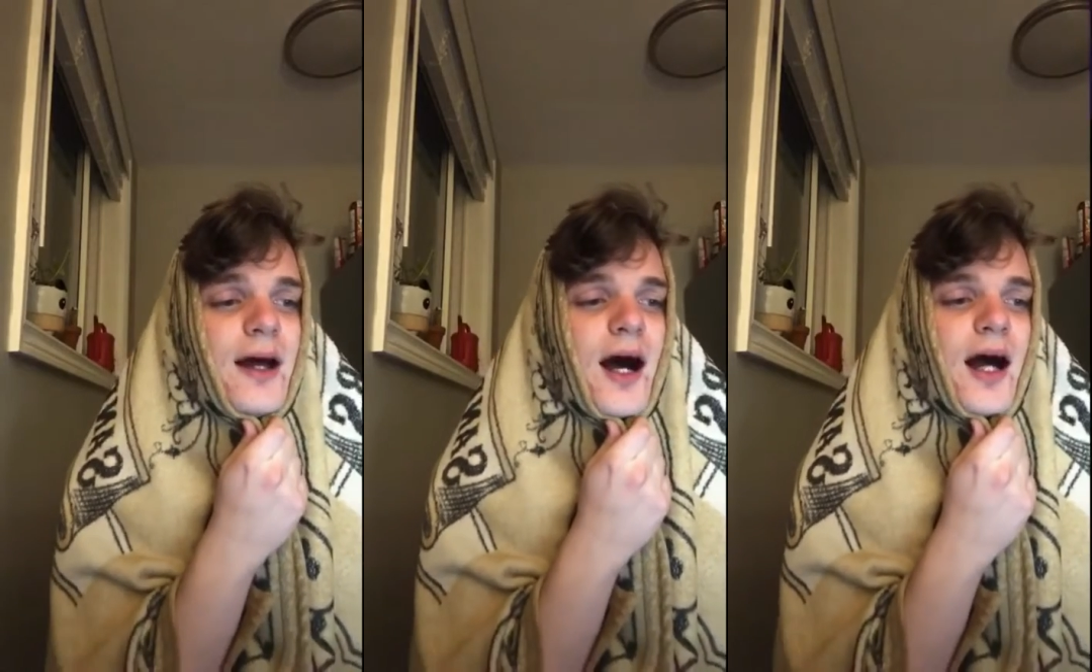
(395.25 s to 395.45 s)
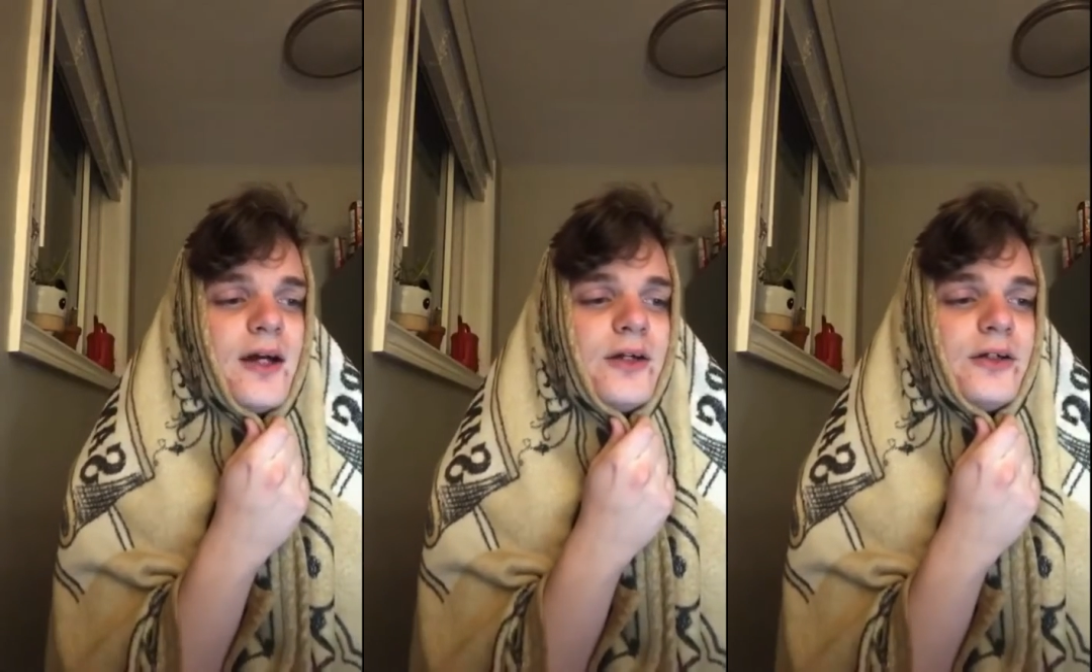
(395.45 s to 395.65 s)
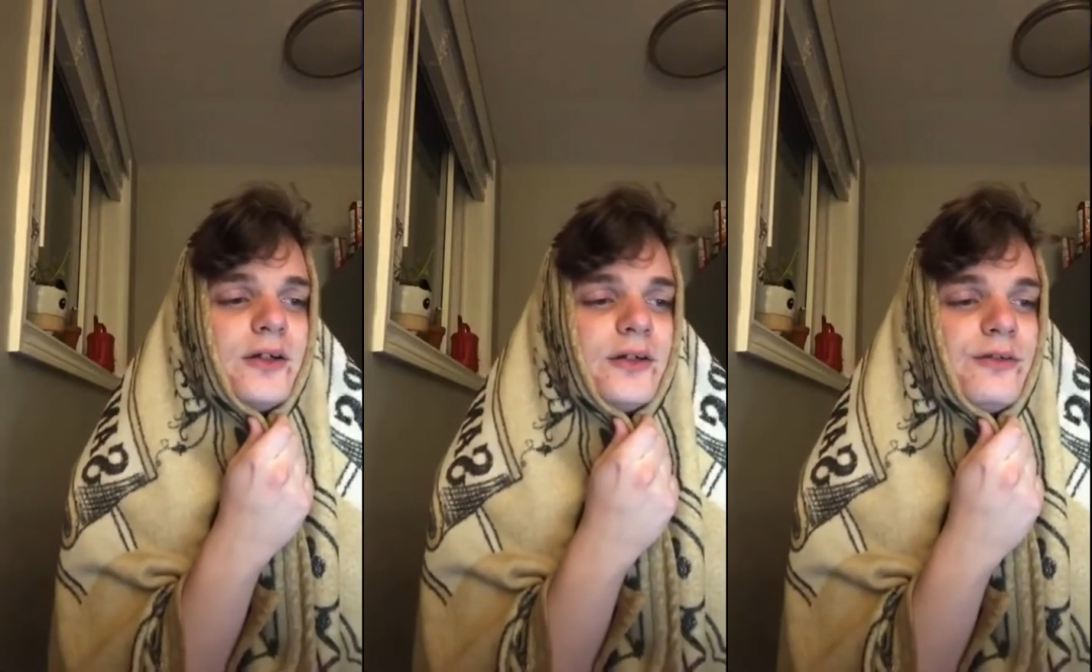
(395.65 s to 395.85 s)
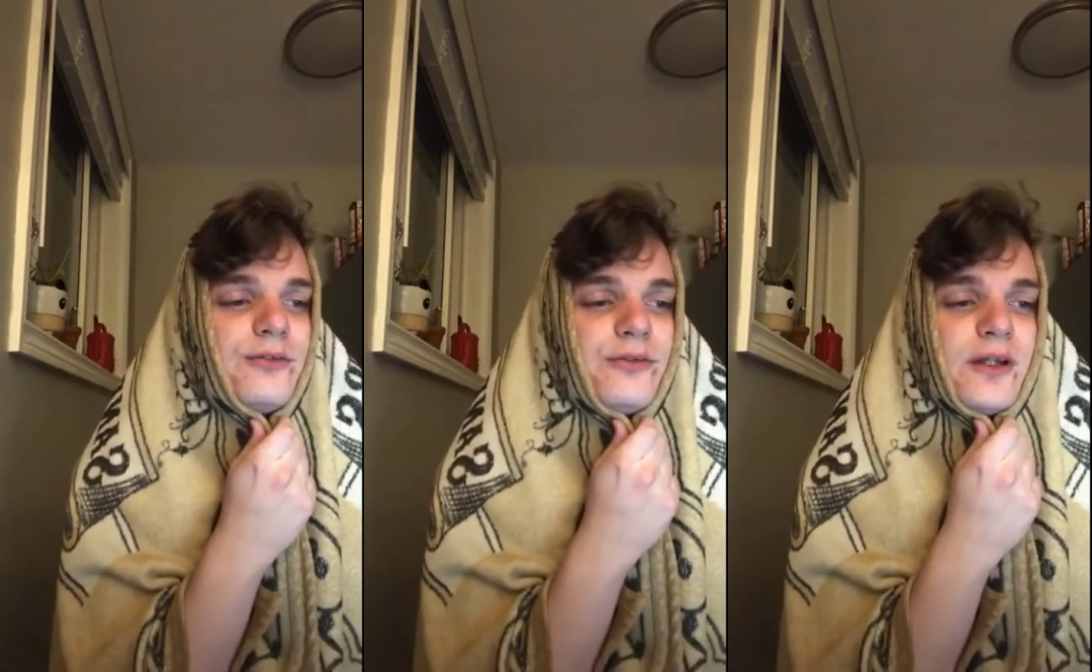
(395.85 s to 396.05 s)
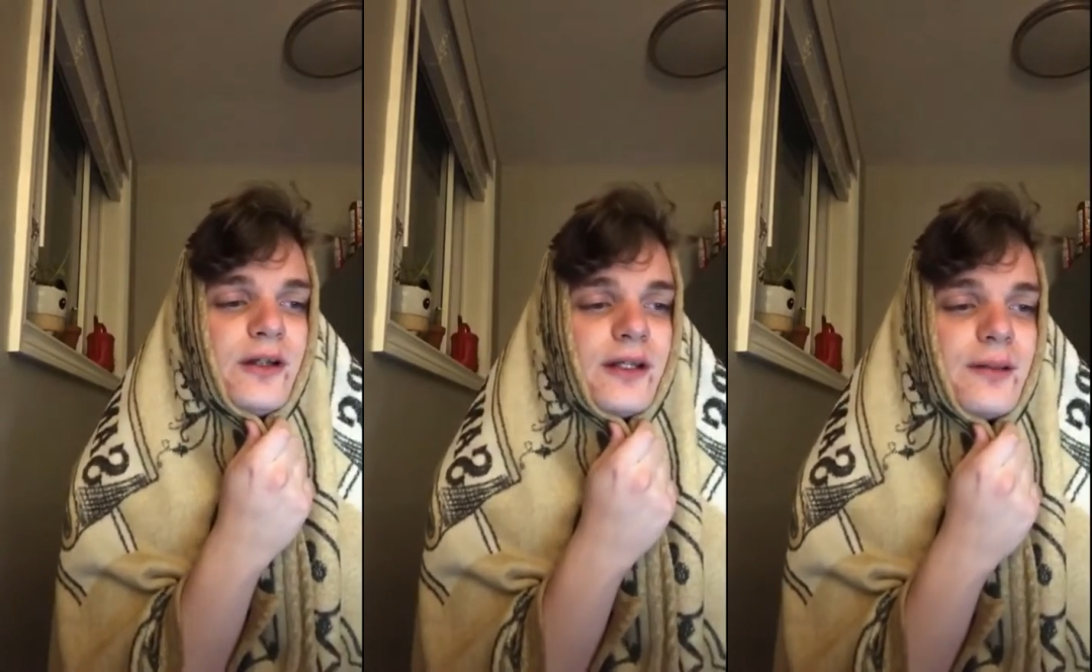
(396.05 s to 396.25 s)
I could
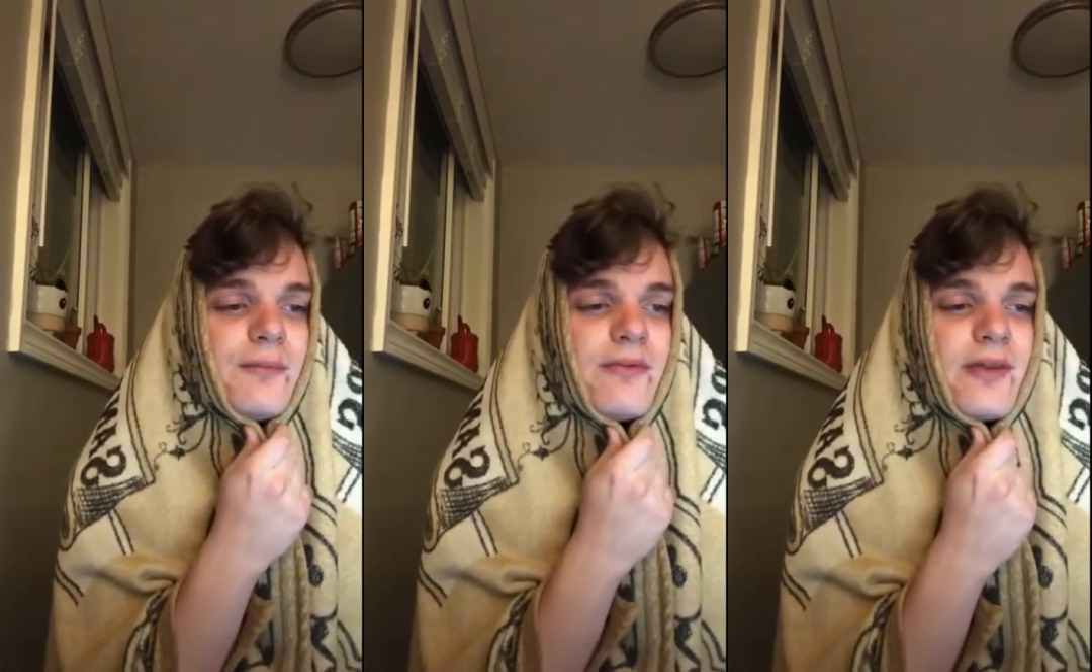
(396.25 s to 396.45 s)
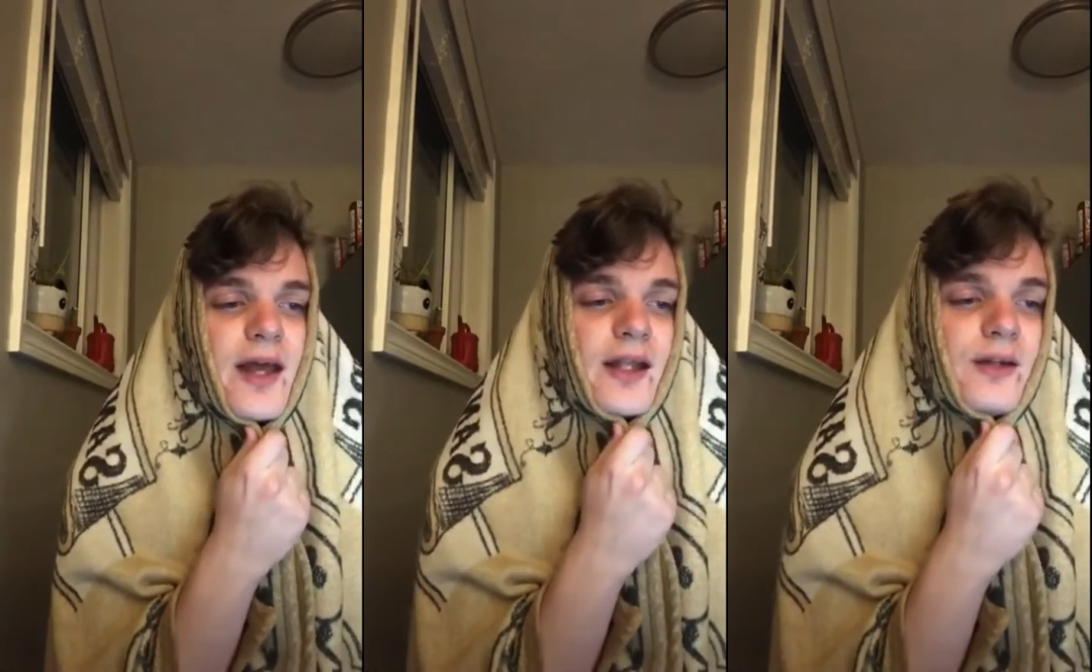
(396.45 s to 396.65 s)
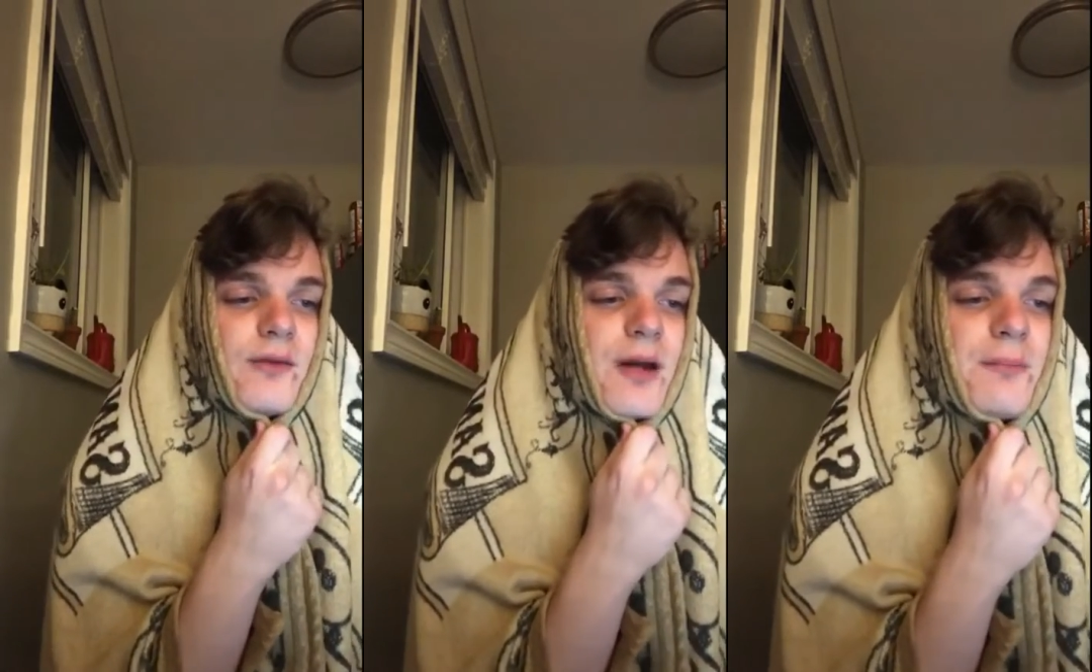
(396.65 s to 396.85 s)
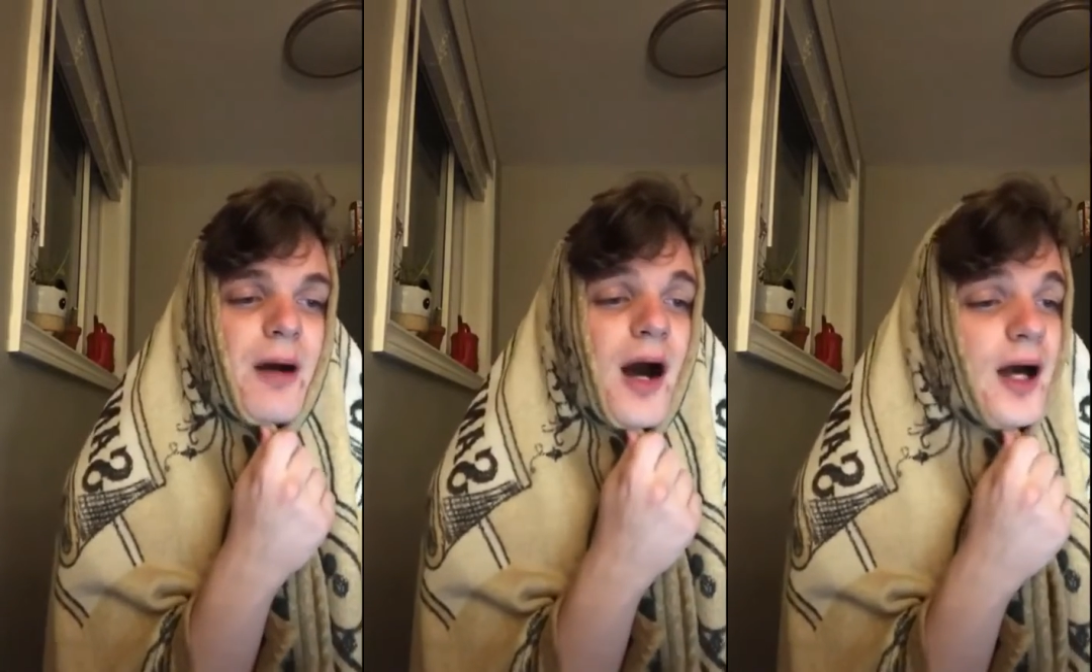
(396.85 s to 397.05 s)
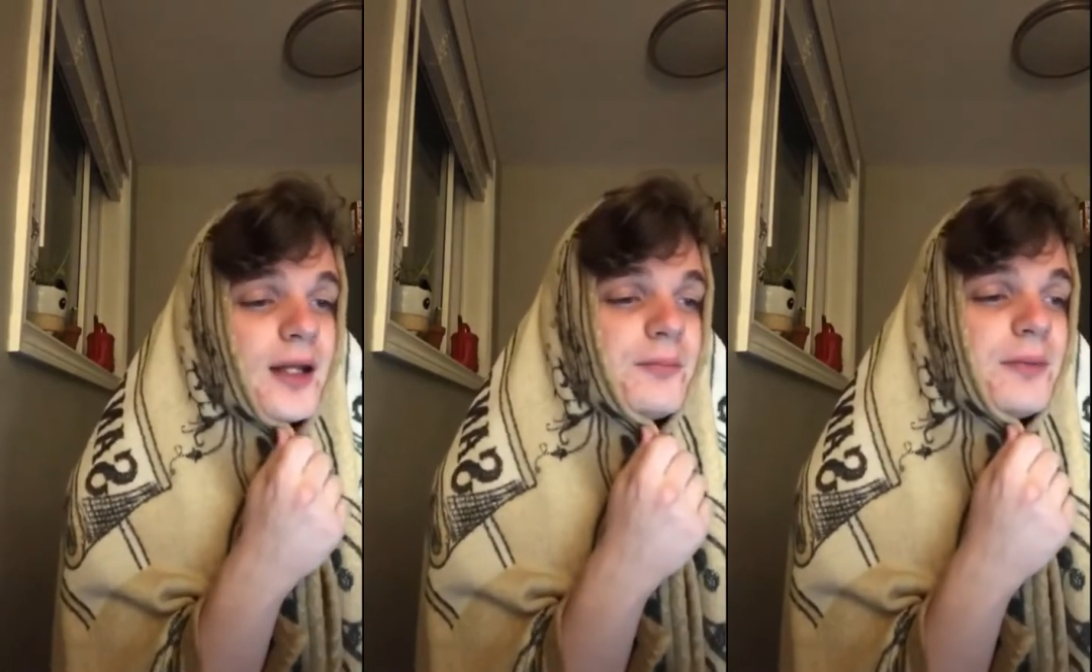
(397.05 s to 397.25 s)
feel him standing right
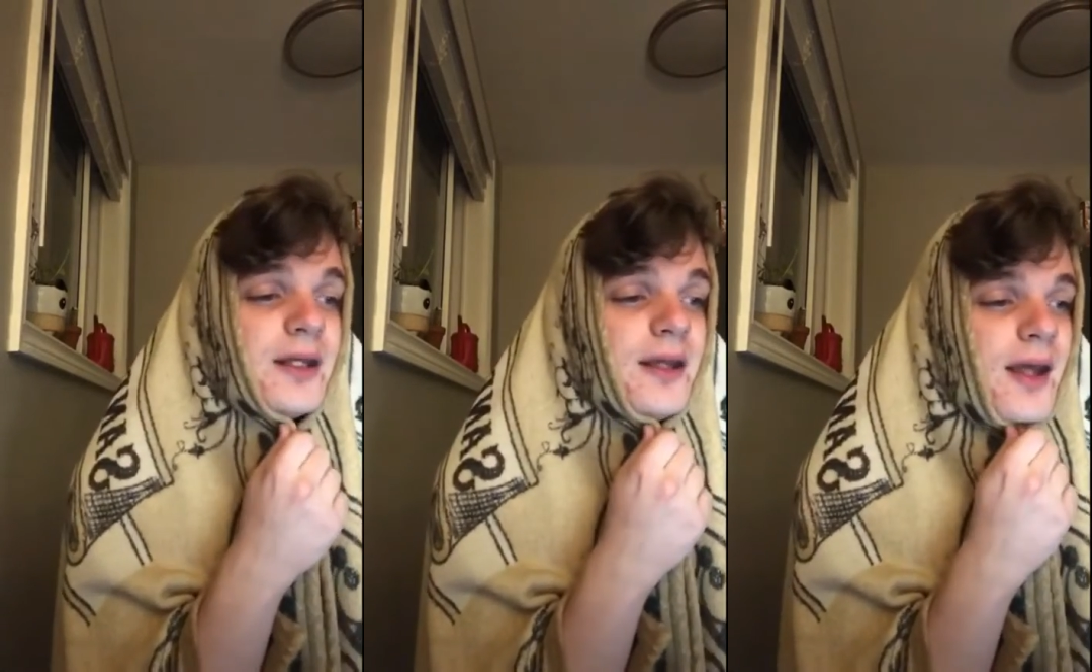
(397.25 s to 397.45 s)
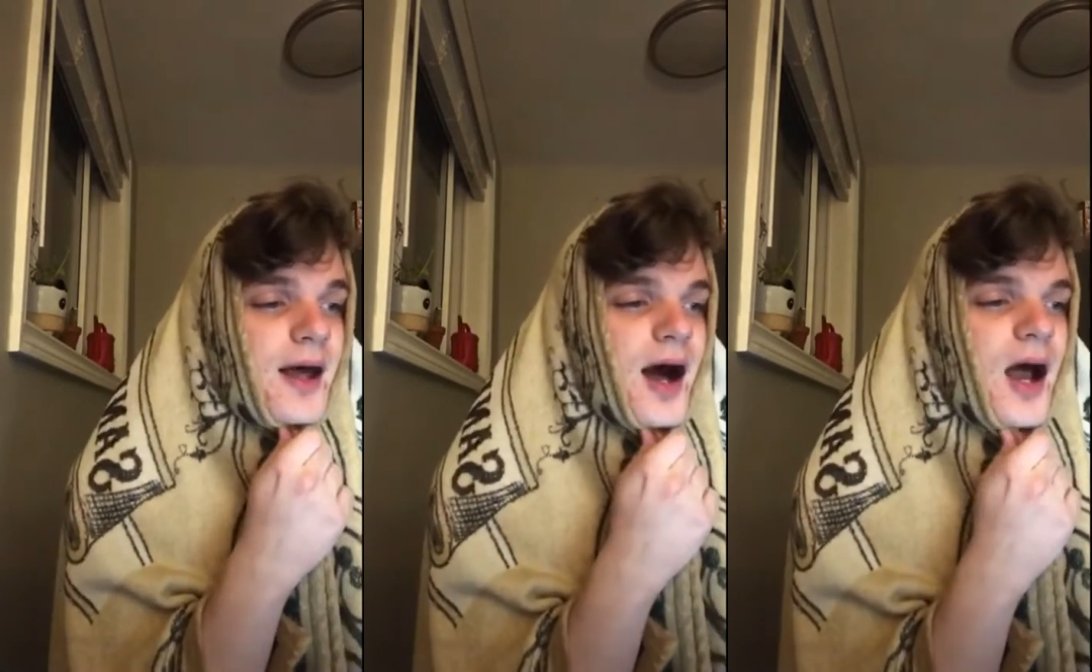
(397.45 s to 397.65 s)
behind me.